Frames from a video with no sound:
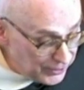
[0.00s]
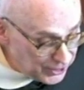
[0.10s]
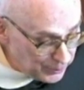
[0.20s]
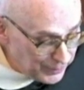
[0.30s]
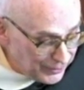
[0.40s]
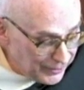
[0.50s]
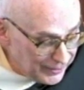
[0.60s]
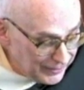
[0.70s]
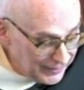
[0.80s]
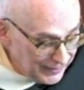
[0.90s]
with his
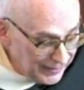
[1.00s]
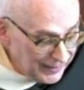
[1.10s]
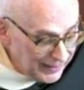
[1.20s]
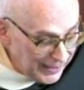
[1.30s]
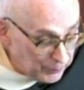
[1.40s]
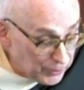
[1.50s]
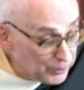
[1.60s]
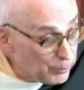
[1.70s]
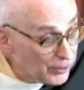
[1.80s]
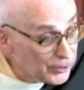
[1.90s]
superior and with
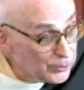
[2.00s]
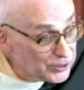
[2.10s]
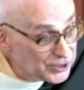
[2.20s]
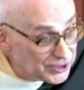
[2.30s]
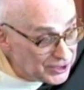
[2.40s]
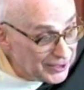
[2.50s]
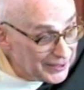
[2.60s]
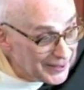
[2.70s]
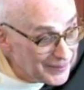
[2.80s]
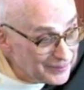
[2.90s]
the brother who had
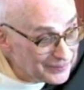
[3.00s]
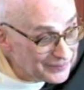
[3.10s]
succeeded him.